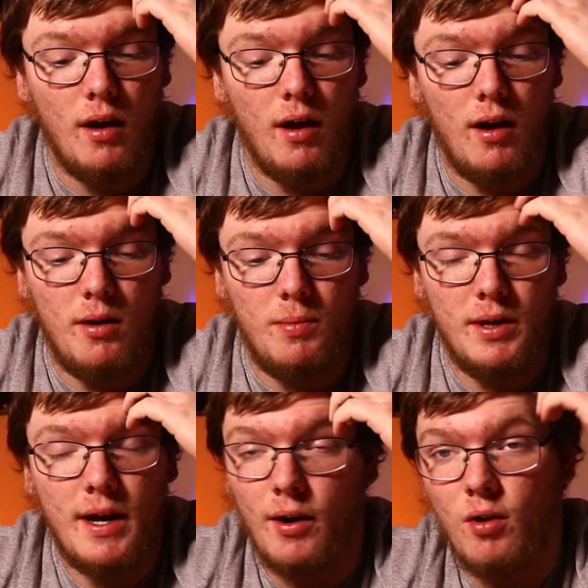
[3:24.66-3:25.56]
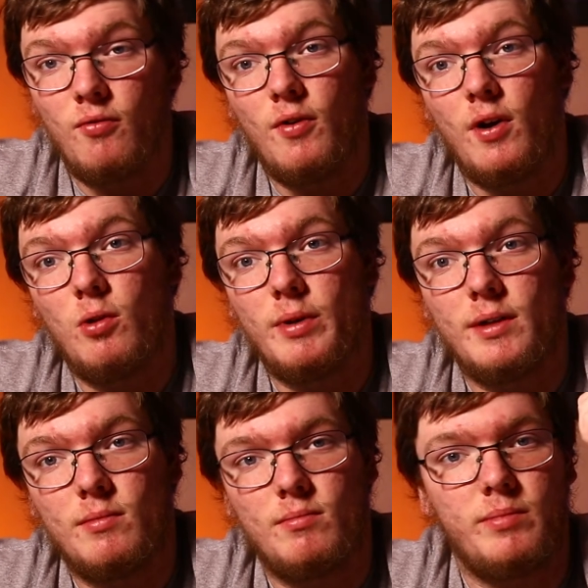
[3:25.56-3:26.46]
But yeah, go follow
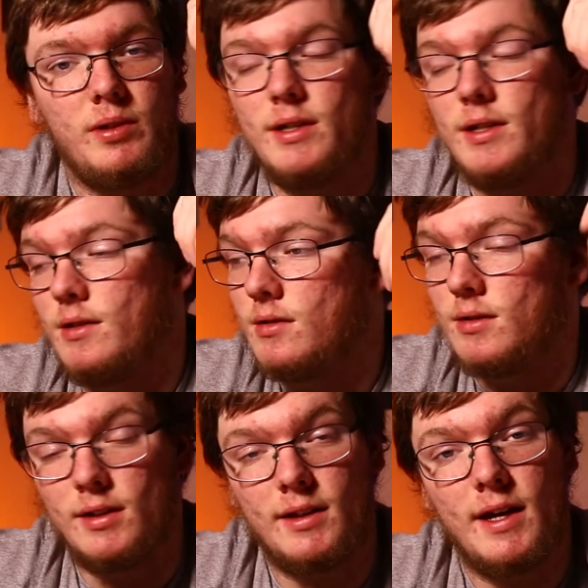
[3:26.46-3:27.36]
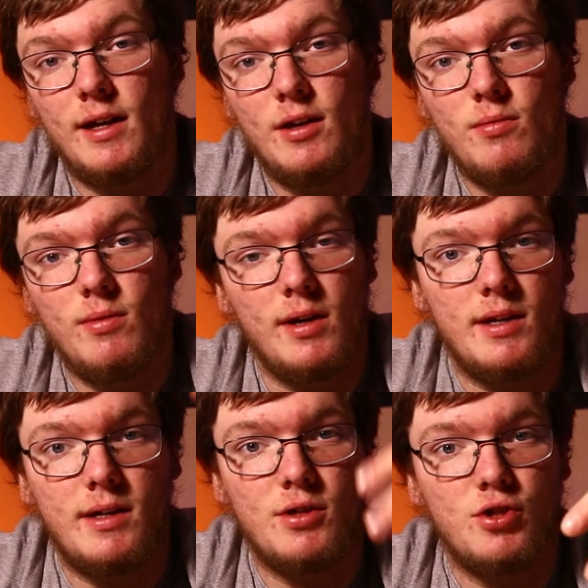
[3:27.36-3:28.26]
it, please, and thank you,
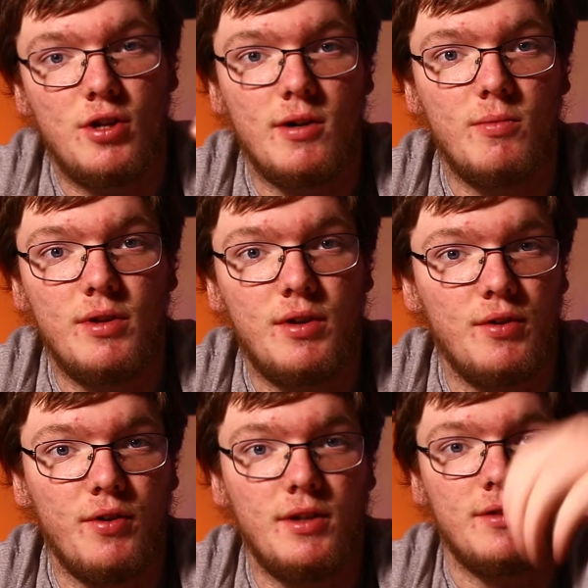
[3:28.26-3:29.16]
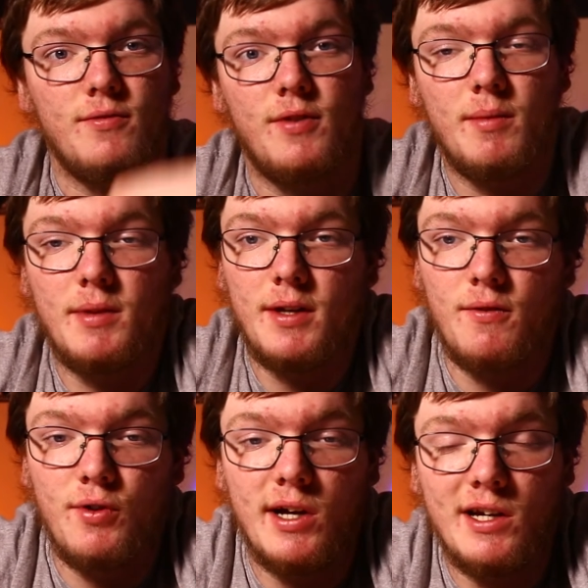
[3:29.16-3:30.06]
and share with your friends and family. And
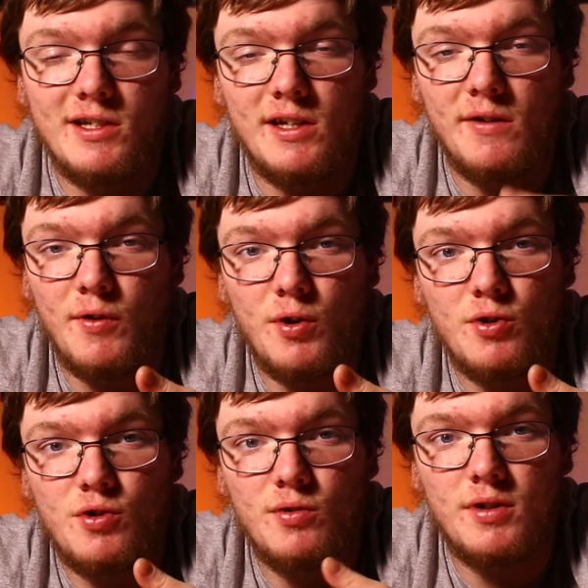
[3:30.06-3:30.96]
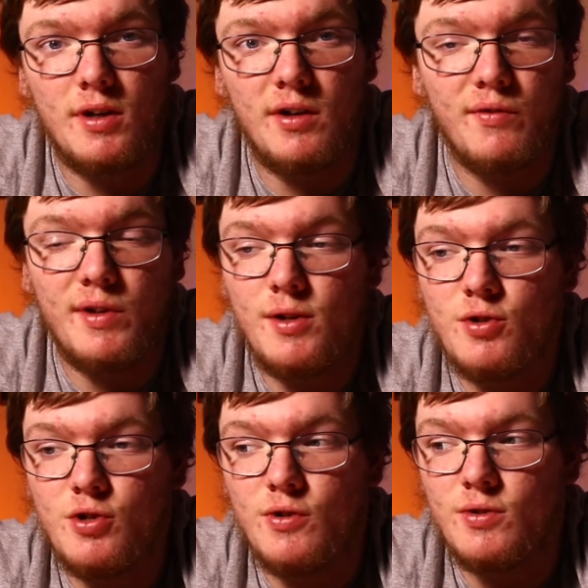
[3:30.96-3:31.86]
if you guys need photo shoots done or video
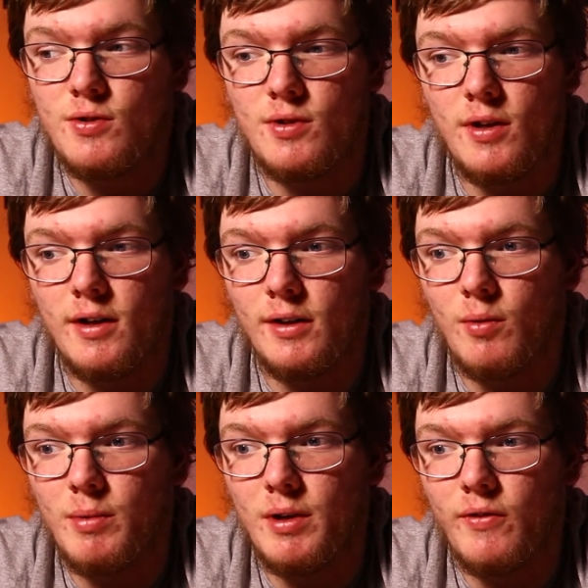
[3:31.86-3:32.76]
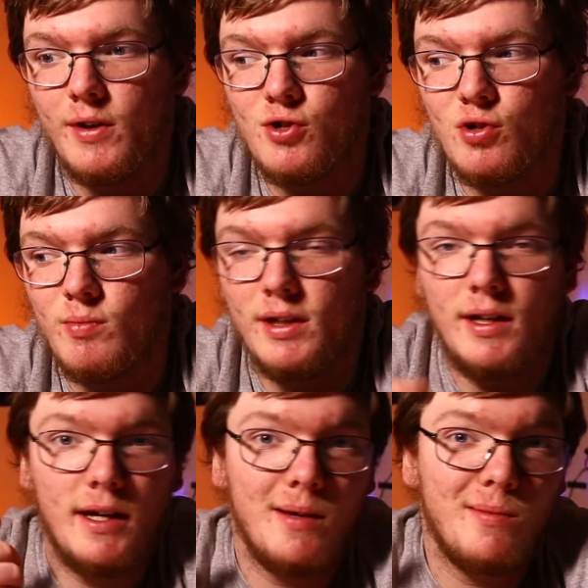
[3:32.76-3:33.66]
shoots, don't be afraid to shoot me a
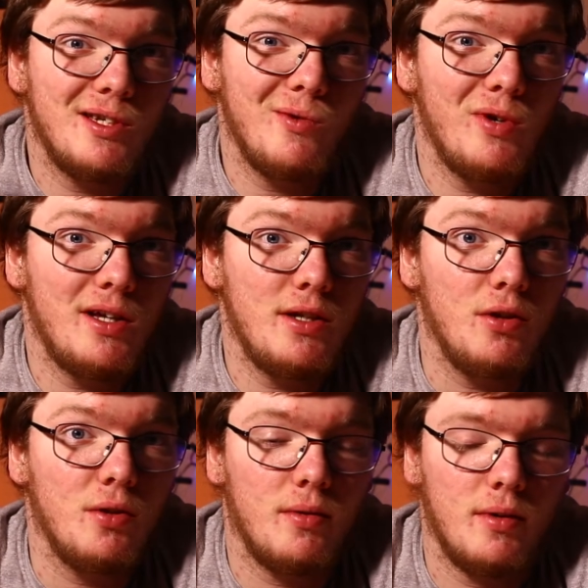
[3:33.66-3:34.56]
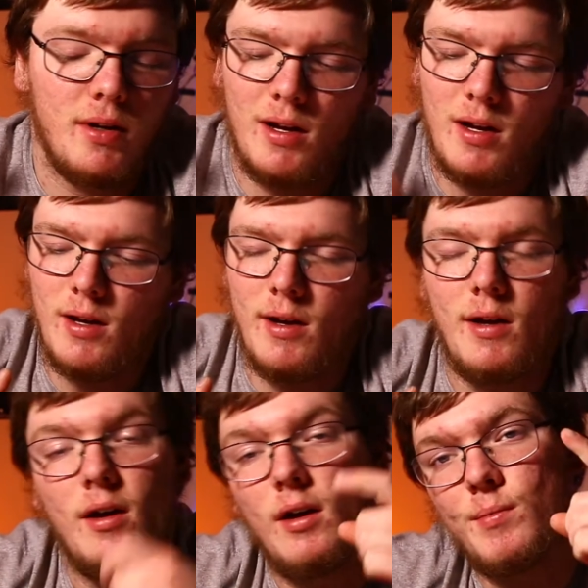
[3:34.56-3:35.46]
DM, see what we can do.
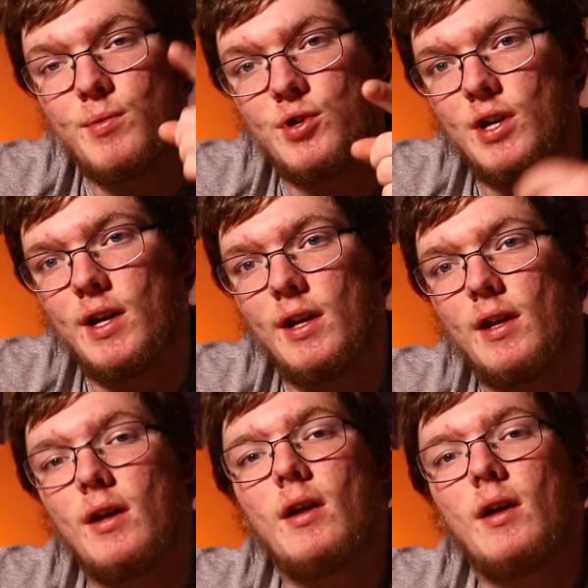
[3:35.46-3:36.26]
Appreciate it.